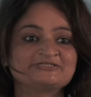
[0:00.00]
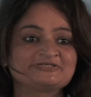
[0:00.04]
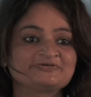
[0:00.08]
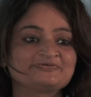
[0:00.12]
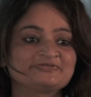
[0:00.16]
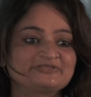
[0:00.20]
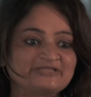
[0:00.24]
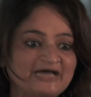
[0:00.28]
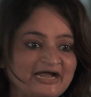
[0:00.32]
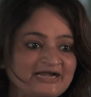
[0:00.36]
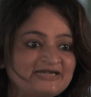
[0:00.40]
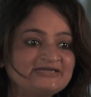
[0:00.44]
So
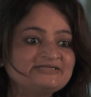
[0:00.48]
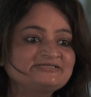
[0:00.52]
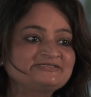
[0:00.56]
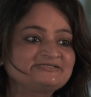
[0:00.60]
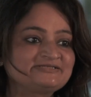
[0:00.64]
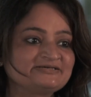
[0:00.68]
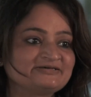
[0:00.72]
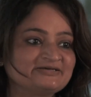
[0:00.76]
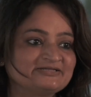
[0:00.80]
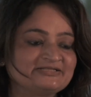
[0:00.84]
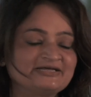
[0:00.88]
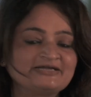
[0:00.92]
that is
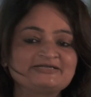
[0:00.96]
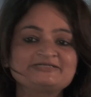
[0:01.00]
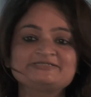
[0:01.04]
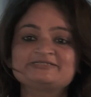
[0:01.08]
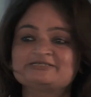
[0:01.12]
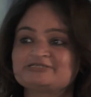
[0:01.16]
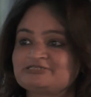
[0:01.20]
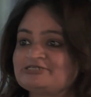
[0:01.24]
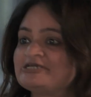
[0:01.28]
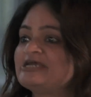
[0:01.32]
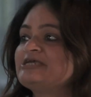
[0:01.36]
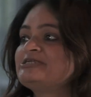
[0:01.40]
the that is
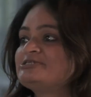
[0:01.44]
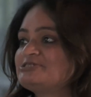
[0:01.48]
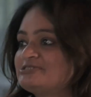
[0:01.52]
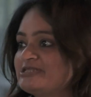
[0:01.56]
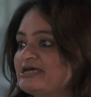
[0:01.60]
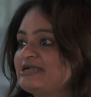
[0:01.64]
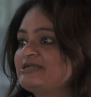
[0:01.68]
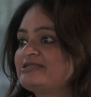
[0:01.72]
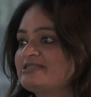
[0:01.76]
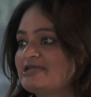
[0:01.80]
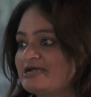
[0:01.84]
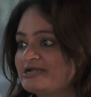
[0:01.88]
the change
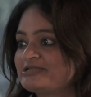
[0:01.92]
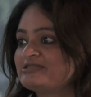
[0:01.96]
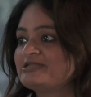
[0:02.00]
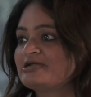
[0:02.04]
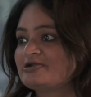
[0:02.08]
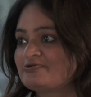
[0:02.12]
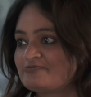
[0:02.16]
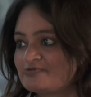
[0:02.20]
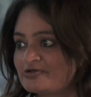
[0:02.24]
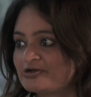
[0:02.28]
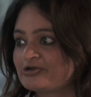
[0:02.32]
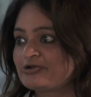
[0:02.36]
that that
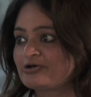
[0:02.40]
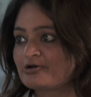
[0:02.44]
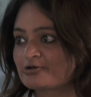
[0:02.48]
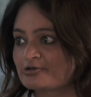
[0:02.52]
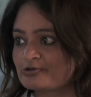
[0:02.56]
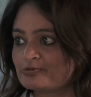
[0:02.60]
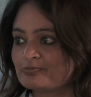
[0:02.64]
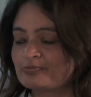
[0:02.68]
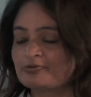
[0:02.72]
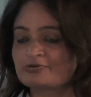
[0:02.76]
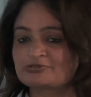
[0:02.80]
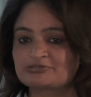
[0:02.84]
that we are
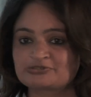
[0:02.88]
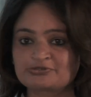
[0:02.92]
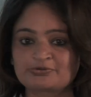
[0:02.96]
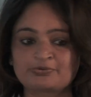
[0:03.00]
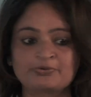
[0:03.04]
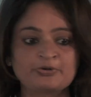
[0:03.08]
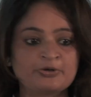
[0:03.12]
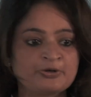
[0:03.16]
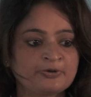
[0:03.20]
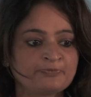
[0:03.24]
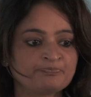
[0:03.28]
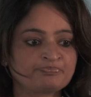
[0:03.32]
talking about. So
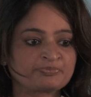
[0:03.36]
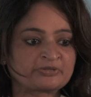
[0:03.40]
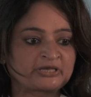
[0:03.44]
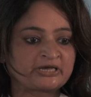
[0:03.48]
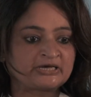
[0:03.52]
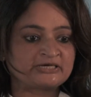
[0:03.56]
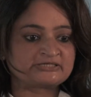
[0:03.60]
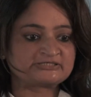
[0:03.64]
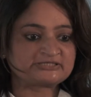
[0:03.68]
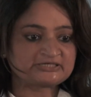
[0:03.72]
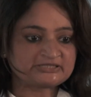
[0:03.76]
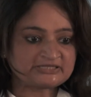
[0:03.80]

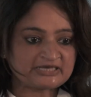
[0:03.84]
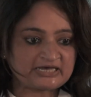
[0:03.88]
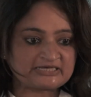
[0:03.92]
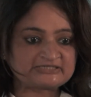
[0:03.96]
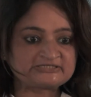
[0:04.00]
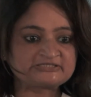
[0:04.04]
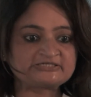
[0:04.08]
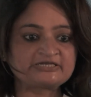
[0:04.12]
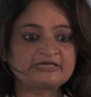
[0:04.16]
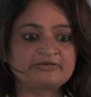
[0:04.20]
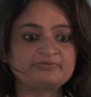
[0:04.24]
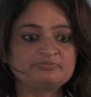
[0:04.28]
uh,
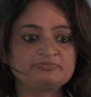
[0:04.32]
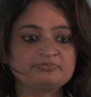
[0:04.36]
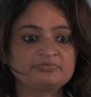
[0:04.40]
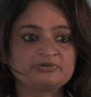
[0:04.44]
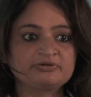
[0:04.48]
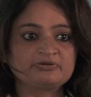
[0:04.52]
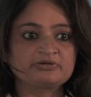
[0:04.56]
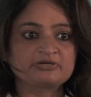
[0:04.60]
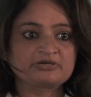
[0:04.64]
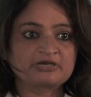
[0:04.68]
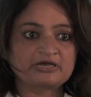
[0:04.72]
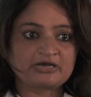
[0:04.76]
Satya's team
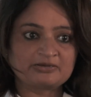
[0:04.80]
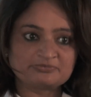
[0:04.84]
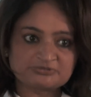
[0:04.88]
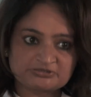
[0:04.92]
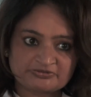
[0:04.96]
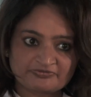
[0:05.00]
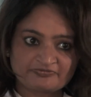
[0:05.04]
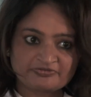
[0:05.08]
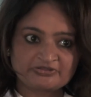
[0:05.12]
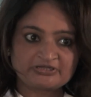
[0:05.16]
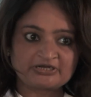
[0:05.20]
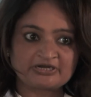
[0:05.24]
comes
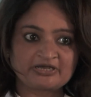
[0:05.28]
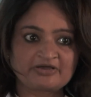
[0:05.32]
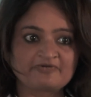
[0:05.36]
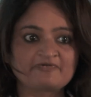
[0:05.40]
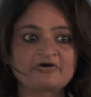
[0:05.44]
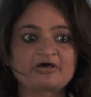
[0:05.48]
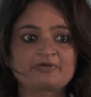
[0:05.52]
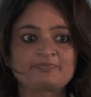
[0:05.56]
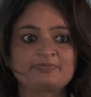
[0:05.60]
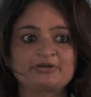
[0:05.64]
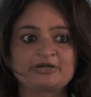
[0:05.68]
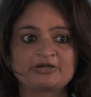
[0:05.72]
up with the
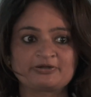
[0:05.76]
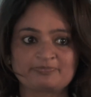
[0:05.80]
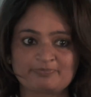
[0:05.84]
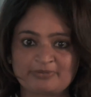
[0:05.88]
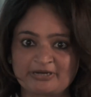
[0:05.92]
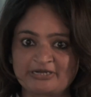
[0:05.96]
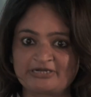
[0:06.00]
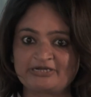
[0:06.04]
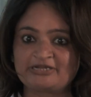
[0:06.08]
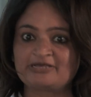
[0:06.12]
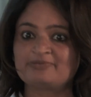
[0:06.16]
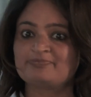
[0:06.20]
requirement,
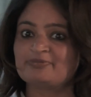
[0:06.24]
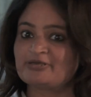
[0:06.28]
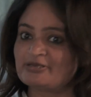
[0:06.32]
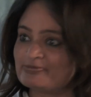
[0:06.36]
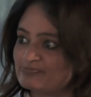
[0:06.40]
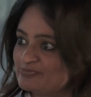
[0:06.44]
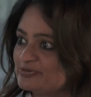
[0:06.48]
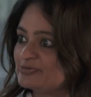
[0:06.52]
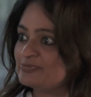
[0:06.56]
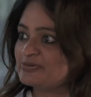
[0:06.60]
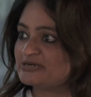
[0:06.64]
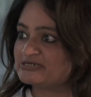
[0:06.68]
my team
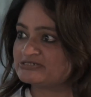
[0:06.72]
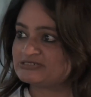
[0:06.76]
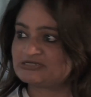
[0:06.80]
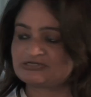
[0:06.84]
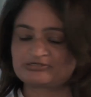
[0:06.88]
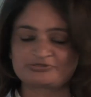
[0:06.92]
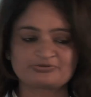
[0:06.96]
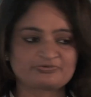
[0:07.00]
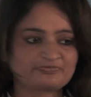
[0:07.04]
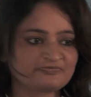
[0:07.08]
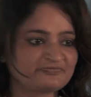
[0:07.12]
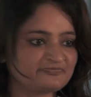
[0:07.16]
implements
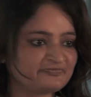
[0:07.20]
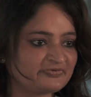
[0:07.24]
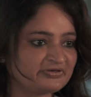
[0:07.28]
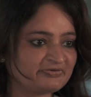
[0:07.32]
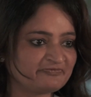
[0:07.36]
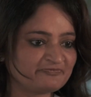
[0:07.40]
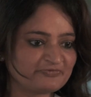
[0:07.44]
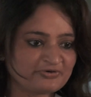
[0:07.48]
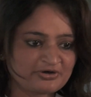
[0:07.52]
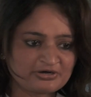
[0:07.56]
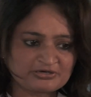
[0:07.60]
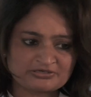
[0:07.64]
it. So we
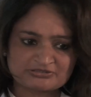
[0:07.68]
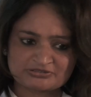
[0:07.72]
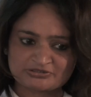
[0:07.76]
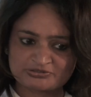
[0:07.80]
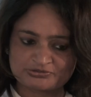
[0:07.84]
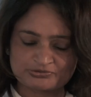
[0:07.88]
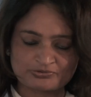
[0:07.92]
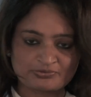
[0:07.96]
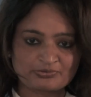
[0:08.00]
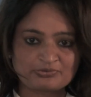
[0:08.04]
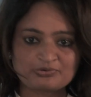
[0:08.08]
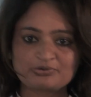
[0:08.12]
work
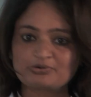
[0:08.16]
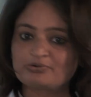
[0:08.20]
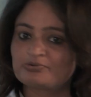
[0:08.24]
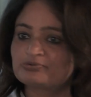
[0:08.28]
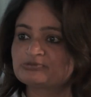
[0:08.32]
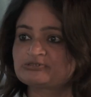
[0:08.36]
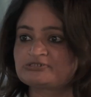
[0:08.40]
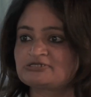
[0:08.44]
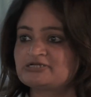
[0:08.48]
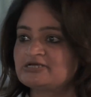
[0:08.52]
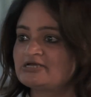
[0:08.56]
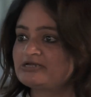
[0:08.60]
so
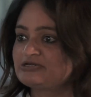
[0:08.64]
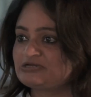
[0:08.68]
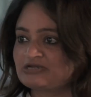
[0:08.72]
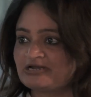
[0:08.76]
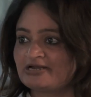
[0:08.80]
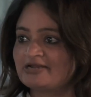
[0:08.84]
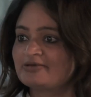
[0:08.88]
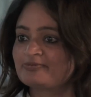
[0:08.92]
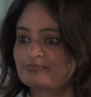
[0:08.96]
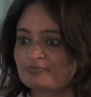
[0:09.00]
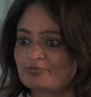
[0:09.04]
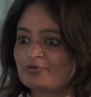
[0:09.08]
closely,
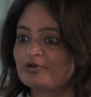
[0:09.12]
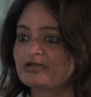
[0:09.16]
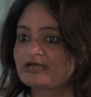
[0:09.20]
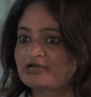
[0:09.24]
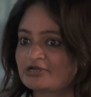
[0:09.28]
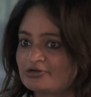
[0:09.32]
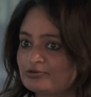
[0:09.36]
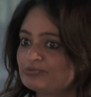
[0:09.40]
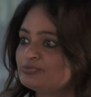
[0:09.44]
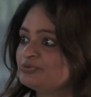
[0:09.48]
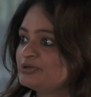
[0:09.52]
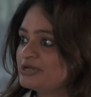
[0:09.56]
like more
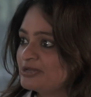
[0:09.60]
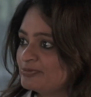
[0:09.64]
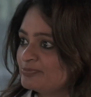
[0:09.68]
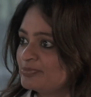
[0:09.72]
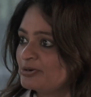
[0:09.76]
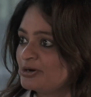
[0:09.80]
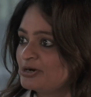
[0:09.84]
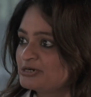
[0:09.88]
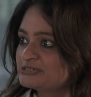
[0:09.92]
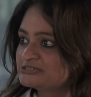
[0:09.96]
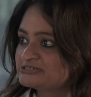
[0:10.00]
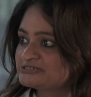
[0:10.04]
like a two in a
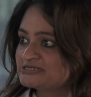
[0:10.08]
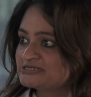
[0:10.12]
box,